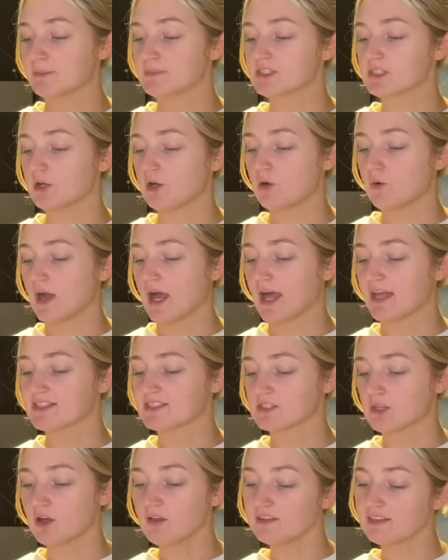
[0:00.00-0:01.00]
So I
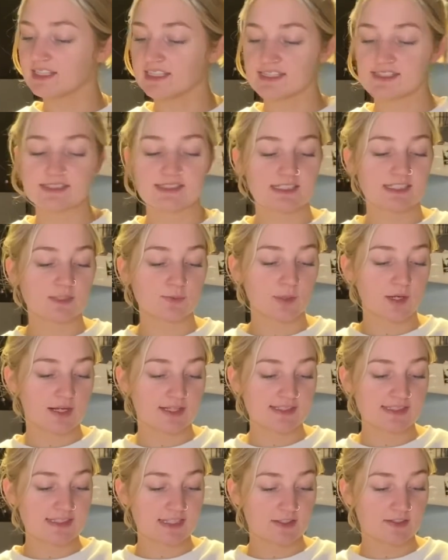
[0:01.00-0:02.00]
saw these. These were
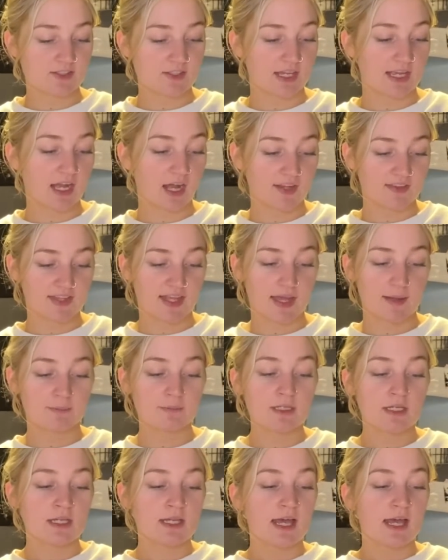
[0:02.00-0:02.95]
on sale, so I got them.